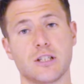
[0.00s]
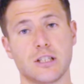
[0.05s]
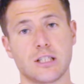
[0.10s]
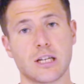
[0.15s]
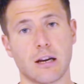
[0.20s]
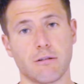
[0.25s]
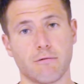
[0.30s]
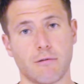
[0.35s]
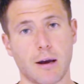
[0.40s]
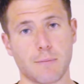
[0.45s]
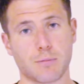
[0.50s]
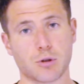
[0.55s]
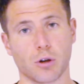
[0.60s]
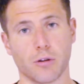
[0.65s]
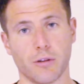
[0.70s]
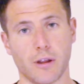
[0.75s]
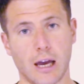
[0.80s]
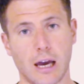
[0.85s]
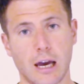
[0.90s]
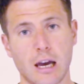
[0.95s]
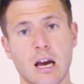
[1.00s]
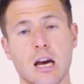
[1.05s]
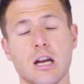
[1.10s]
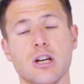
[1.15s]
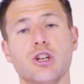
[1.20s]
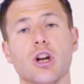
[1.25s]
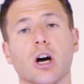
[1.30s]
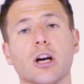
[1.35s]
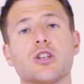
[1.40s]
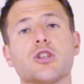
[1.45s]
to 10 reps on there,
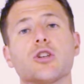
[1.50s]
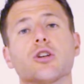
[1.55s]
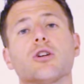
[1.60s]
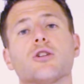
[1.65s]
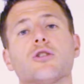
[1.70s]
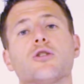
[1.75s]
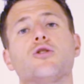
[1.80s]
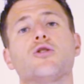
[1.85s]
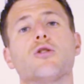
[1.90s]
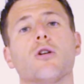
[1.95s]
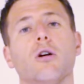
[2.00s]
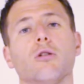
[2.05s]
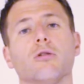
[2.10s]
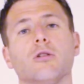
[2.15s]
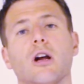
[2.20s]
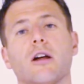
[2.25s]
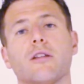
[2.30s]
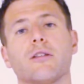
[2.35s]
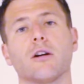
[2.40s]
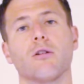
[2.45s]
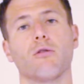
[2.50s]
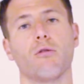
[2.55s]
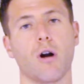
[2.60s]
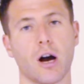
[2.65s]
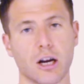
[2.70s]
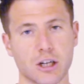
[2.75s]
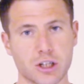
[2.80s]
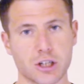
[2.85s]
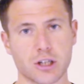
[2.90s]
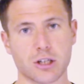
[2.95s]
nice and controlled, nothing
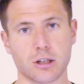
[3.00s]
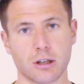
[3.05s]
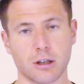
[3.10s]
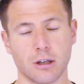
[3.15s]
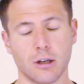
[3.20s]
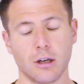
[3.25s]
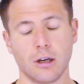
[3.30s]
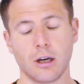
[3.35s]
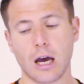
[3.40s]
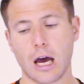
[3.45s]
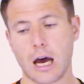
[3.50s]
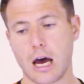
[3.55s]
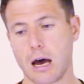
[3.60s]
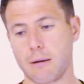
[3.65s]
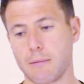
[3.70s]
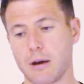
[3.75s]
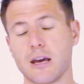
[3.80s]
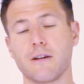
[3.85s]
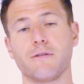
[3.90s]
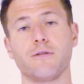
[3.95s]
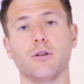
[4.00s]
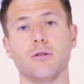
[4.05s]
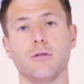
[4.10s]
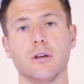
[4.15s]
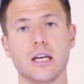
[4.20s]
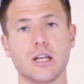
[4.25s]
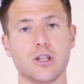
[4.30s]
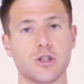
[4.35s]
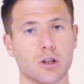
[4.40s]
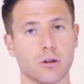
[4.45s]
rushed, If you
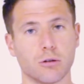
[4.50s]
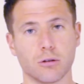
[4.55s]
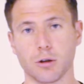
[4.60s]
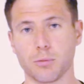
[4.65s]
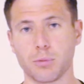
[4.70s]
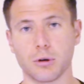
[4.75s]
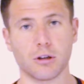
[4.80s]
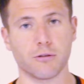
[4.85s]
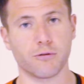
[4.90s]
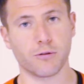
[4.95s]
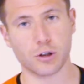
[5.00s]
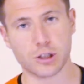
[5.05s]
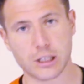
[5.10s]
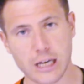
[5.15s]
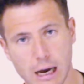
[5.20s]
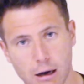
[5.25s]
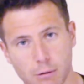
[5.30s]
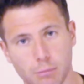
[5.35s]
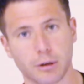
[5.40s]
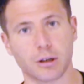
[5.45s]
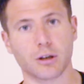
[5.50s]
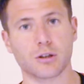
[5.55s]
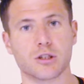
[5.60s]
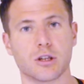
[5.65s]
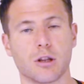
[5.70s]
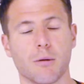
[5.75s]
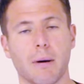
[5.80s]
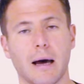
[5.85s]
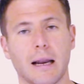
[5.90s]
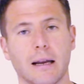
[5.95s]
need to and you put your foot down because of
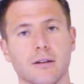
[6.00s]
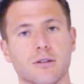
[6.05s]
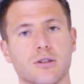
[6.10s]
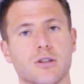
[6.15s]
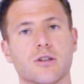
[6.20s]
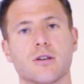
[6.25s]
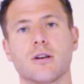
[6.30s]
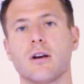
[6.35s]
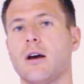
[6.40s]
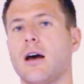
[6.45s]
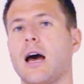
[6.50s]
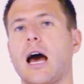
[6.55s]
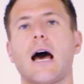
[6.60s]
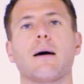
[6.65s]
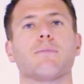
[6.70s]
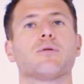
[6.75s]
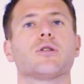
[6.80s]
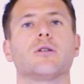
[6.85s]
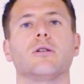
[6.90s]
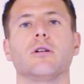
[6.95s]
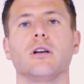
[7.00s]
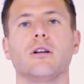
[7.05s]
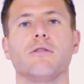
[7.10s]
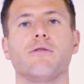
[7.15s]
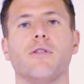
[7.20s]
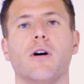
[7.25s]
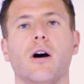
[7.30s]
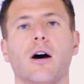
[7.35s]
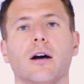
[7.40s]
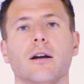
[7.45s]
the balance, absolutely
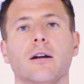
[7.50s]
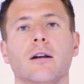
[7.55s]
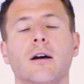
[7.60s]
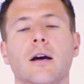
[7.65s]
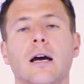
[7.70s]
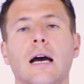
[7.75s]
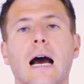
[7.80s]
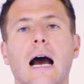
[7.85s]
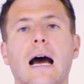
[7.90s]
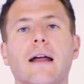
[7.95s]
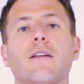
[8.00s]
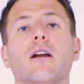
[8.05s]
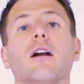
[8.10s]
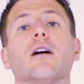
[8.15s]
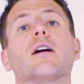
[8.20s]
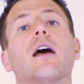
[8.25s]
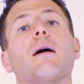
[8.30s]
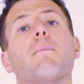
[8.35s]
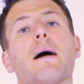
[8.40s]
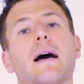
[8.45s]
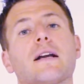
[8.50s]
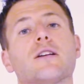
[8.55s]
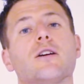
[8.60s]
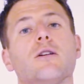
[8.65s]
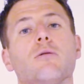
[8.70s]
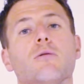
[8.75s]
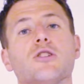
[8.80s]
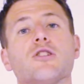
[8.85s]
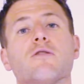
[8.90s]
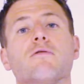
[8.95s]
fine. And then I'll get back to
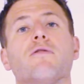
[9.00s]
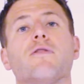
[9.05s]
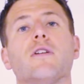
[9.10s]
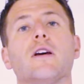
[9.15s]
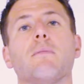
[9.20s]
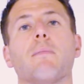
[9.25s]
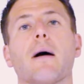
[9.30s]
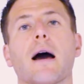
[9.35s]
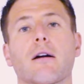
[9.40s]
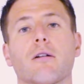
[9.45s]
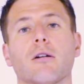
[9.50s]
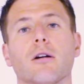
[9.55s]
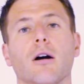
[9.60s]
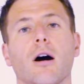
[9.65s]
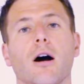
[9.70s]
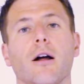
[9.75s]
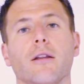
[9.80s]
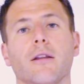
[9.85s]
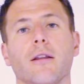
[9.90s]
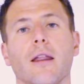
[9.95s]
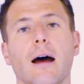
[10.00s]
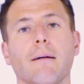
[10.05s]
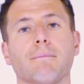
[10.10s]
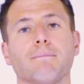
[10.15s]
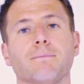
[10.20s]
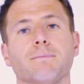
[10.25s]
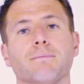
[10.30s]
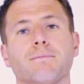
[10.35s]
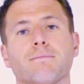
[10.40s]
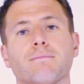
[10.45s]
you with some feedback regarding that.
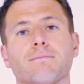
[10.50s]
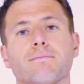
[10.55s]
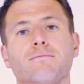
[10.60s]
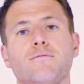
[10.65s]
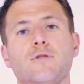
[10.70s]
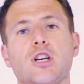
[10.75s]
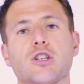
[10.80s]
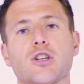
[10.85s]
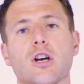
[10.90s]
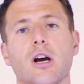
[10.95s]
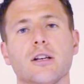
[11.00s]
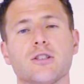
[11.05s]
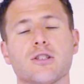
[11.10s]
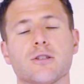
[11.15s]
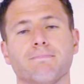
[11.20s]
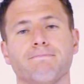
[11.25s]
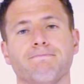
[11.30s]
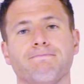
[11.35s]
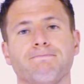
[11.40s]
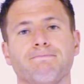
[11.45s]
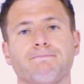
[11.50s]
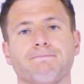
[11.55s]
Cheers, guys.